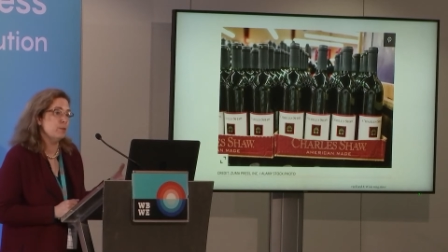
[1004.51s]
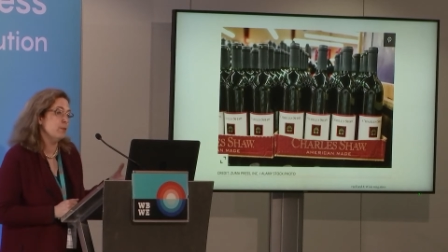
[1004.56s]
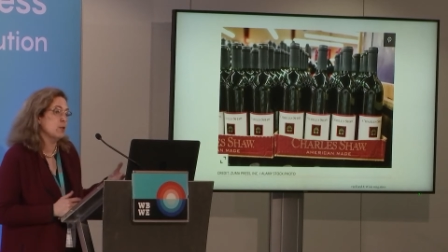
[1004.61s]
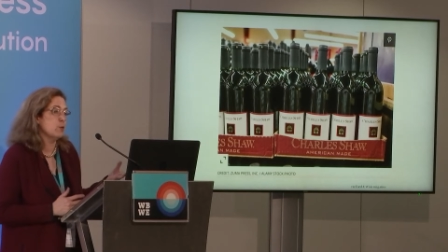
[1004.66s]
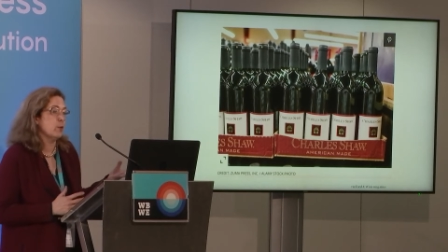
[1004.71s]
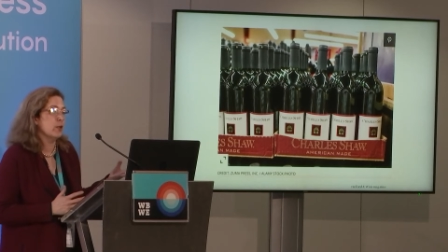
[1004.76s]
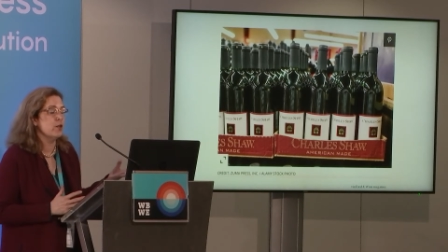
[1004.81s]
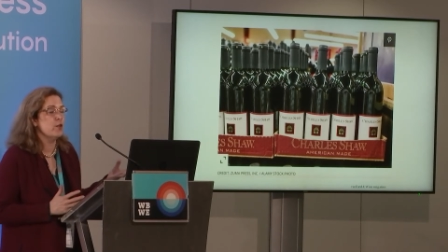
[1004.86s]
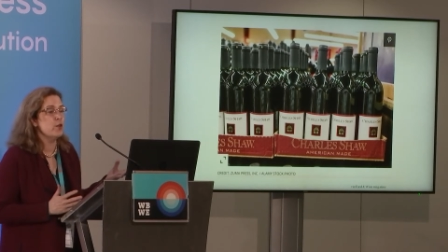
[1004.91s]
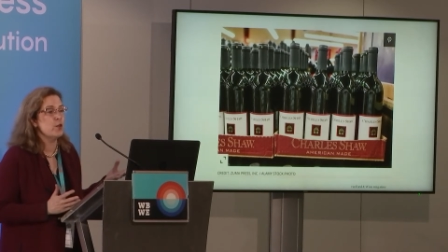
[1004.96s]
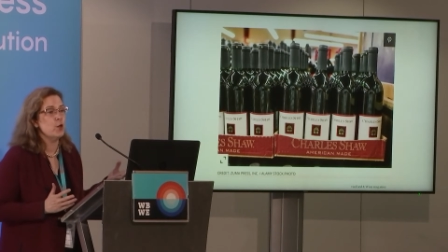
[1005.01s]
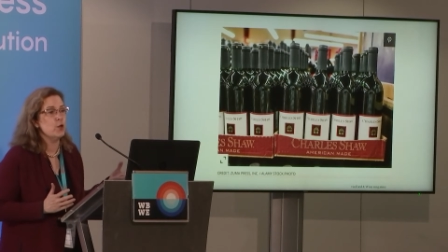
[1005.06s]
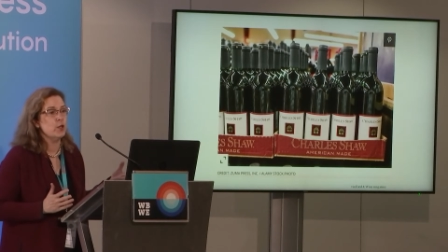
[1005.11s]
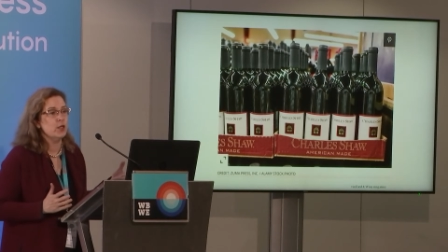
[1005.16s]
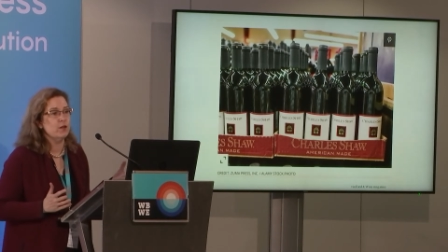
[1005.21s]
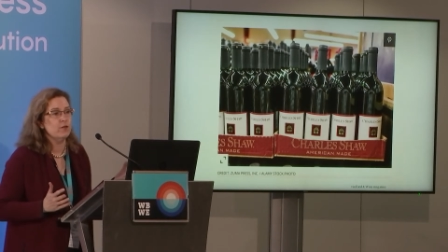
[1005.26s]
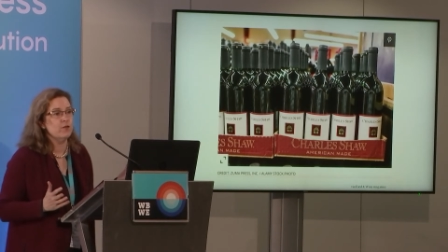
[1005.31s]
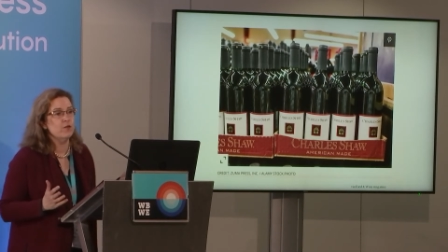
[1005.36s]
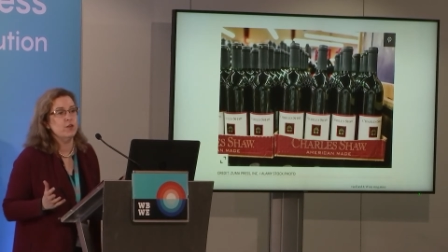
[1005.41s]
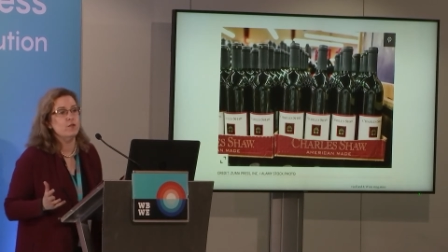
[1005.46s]
between
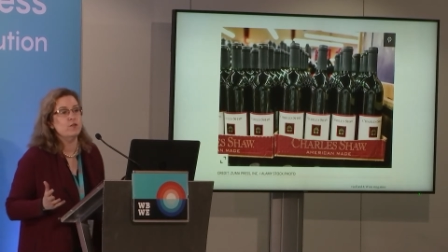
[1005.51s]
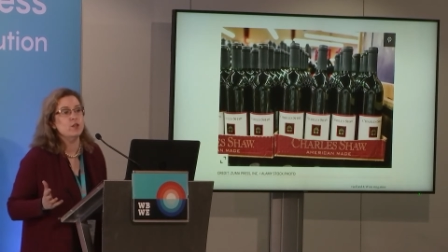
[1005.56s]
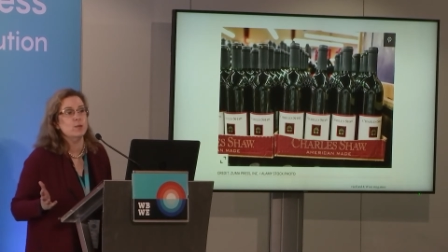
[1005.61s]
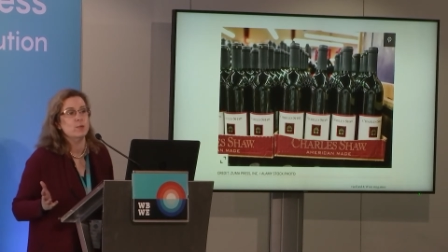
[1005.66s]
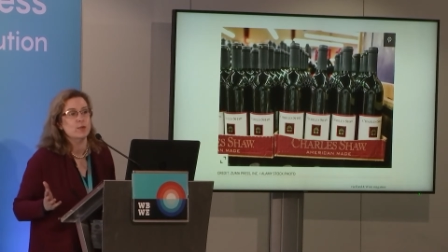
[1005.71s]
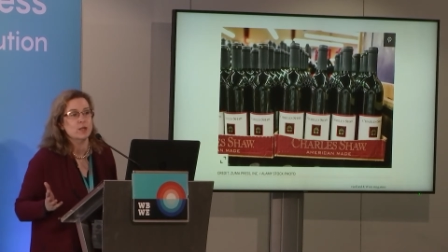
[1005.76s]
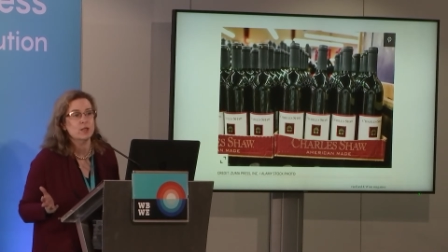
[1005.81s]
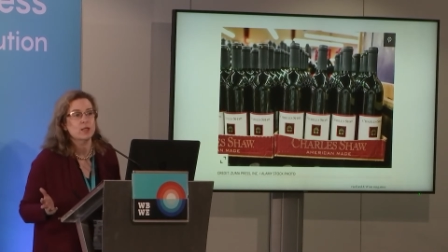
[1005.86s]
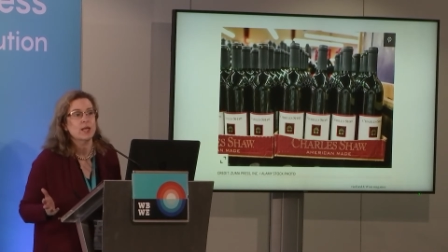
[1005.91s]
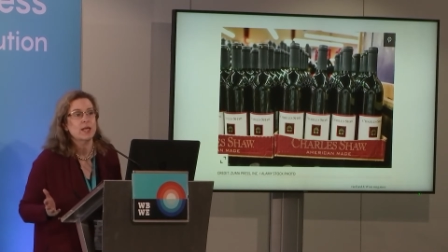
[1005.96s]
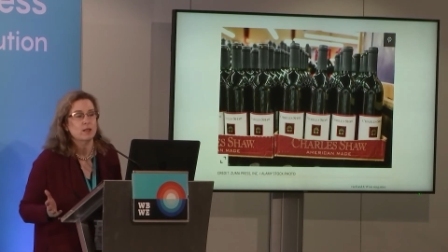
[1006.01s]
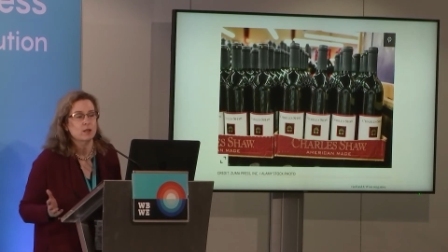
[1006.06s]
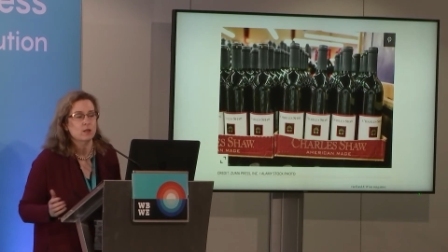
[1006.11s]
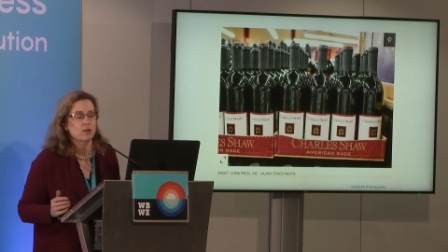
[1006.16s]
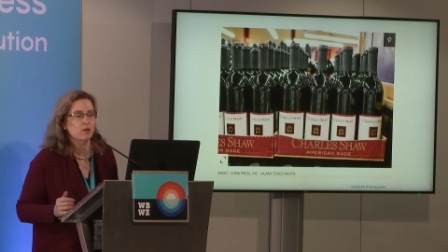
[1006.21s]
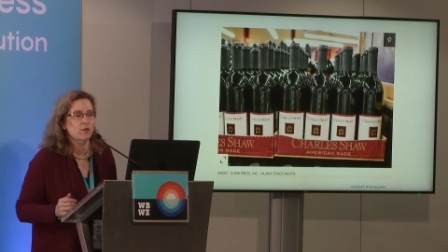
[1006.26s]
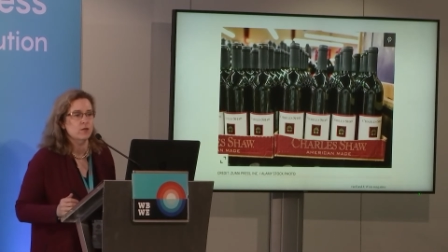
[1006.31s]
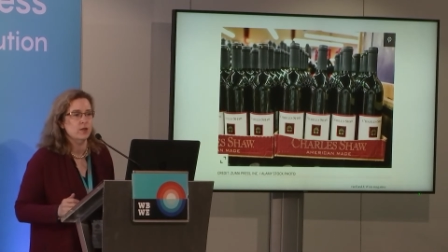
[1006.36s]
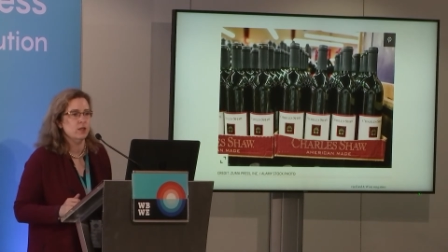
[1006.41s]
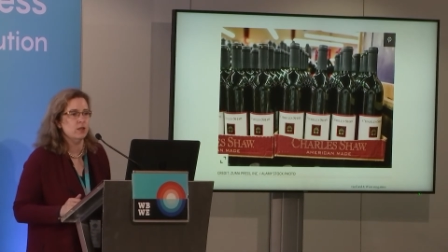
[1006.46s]
30 and
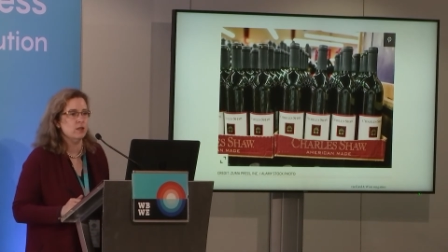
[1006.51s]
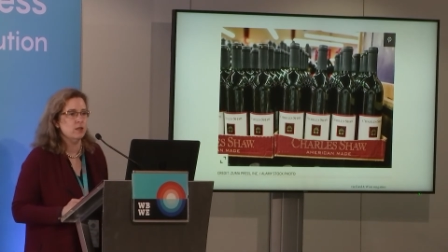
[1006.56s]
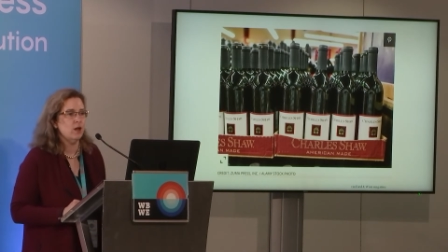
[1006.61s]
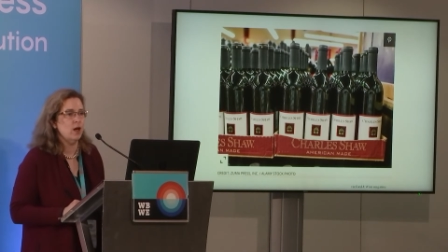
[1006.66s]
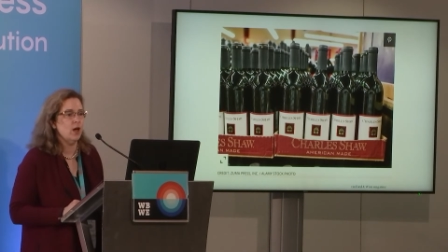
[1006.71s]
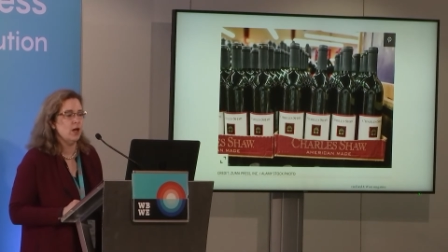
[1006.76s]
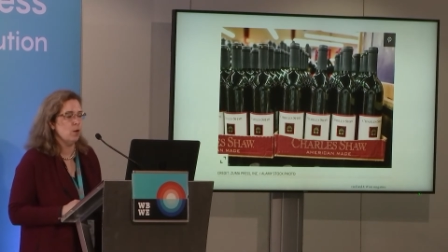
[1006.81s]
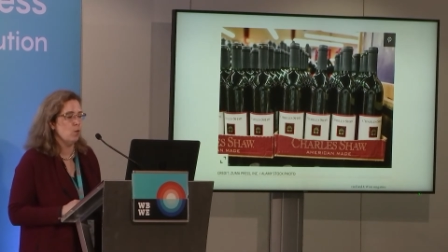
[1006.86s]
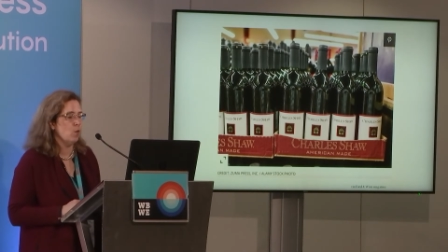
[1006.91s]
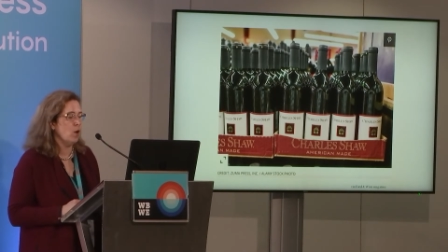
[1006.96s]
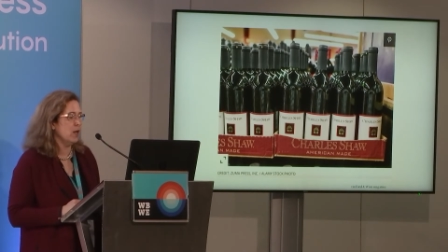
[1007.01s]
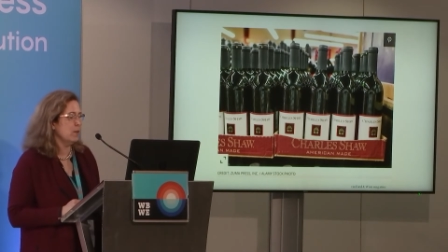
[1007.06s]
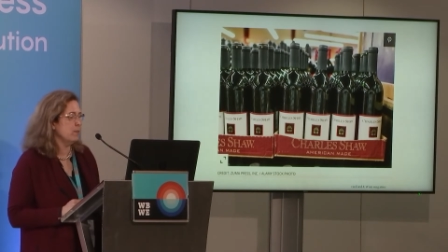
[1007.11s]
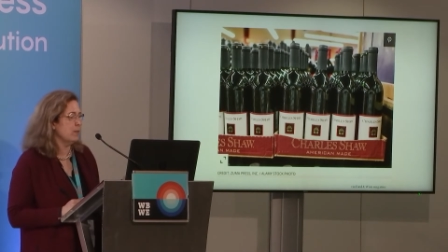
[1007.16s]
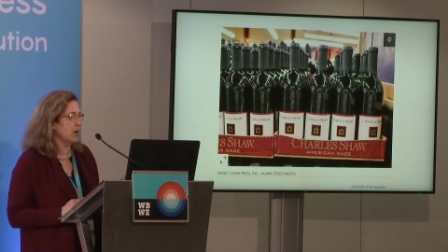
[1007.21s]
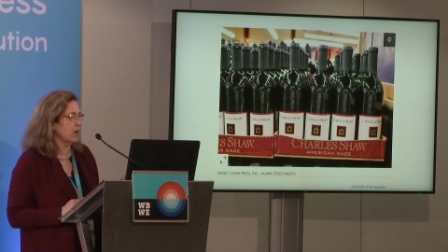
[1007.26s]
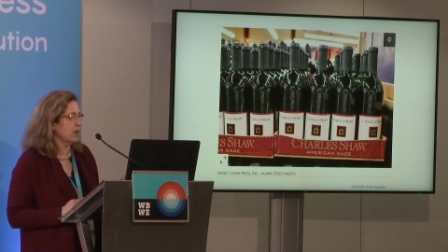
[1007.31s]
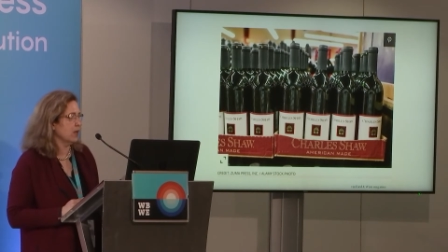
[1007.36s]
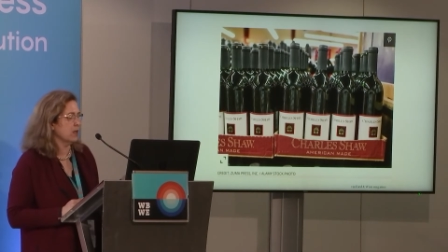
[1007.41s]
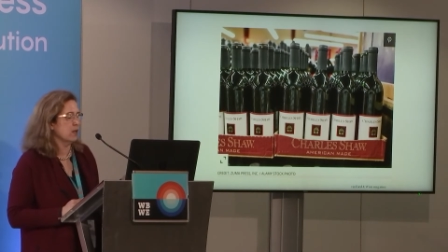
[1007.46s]
50% of the entire wine
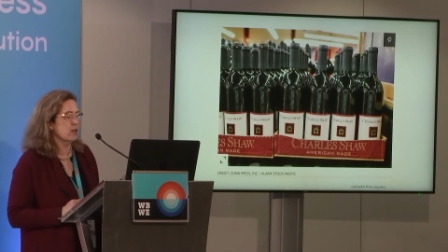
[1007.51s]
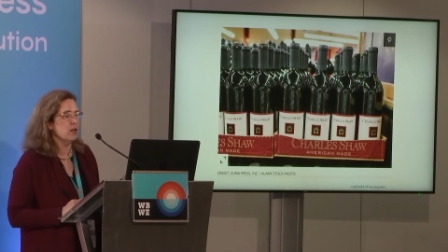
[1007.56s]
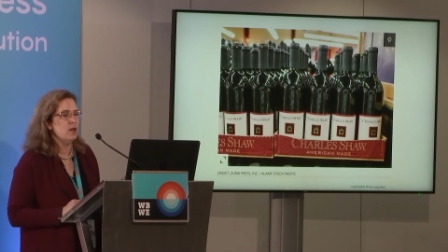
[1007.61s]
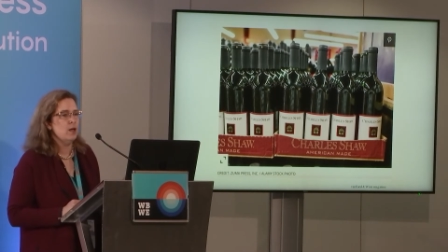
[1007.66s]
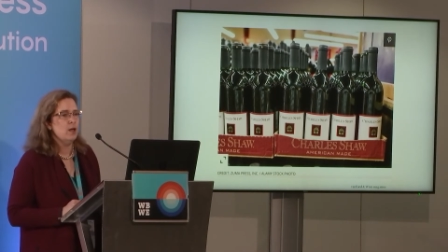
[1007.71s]
market.